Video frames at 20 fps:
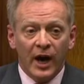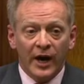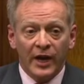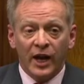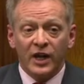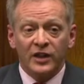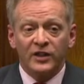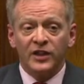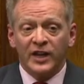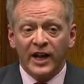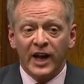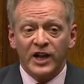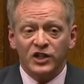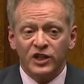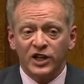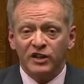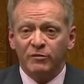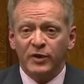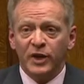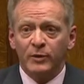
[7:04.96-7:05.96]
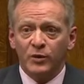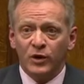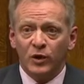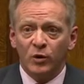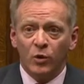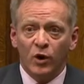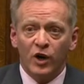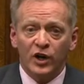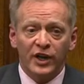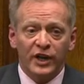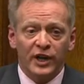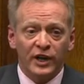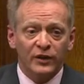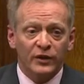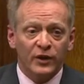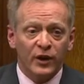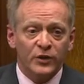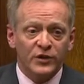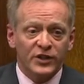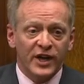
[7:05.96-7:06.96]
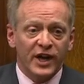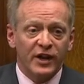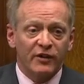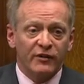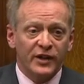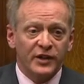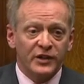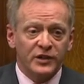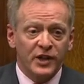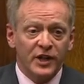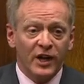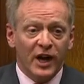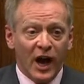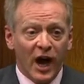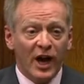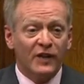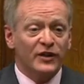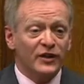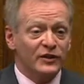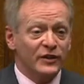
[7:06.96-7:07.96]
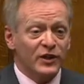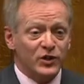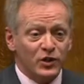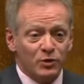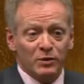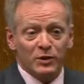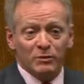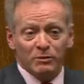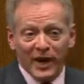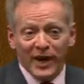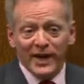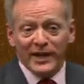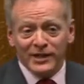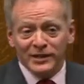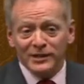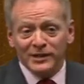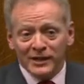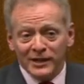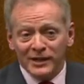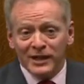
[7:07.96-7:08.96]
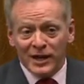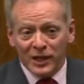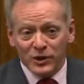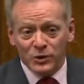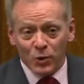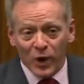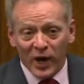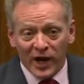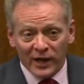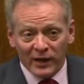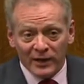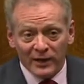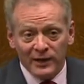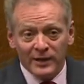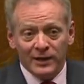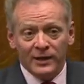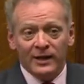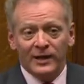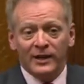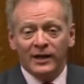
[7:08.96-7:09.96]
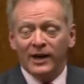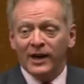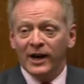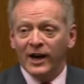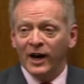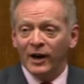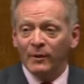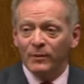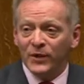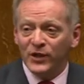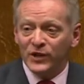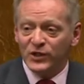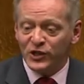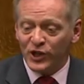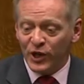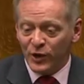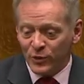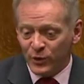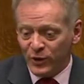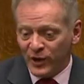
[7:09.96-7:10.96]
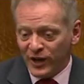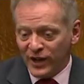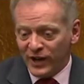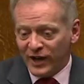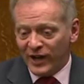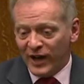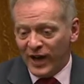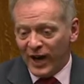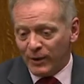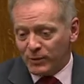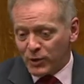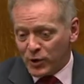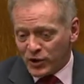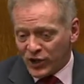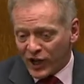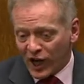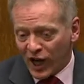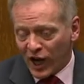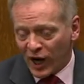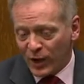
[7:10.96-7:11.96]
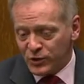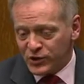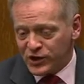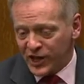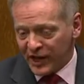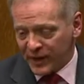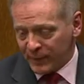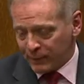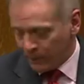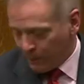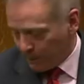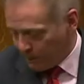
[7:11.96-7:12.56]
And I think, actually, if people are working in those areas, I think they should be paid as well. Um, so, I suppose in closing,